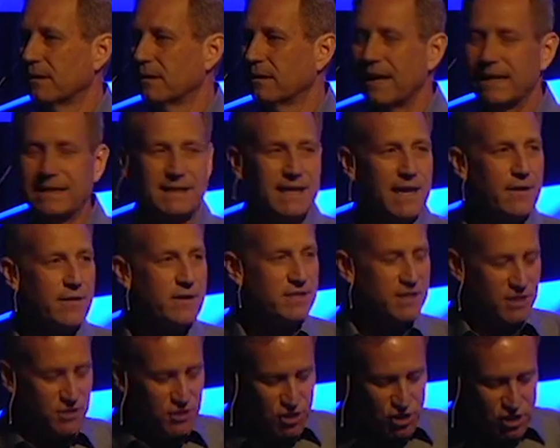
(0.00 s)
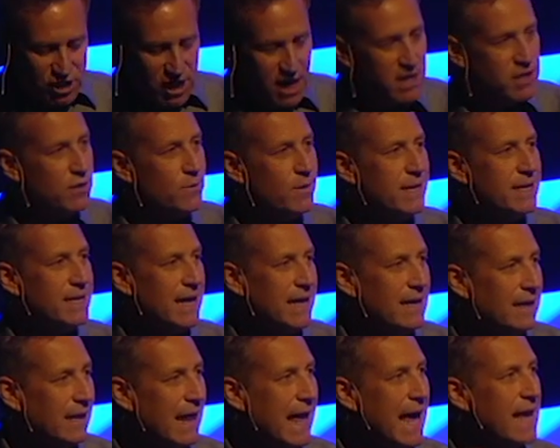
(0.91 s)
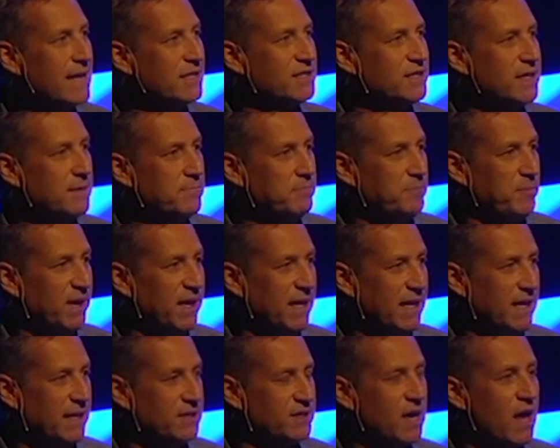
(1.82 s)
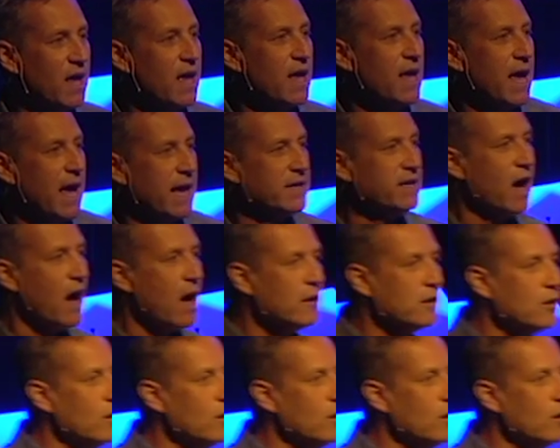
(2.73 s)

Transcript: Like there is a genuine and lasting peace. And not